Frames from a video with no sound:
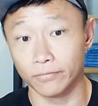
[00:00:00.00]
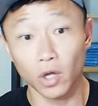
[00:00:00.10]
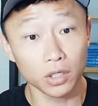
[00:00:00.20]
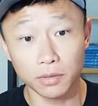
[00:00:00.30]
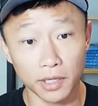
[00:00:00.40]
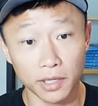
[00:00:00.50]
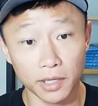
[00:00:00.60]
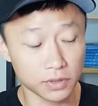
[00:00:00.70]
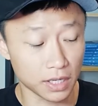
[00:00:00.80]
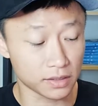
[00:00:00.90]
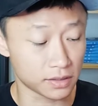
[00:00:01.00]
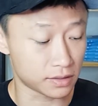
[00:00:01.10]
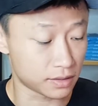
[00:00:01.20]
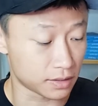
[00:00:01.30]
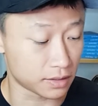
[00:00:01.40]
Not in my use
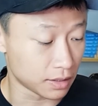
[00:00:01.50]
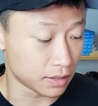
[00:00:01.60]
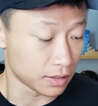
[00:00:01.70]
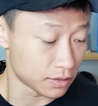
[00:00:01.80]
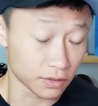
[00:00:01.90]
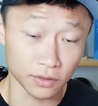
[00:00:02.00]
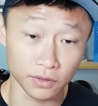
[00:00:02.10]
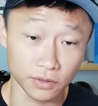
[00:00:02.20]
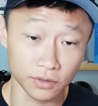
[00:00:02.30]
cases. So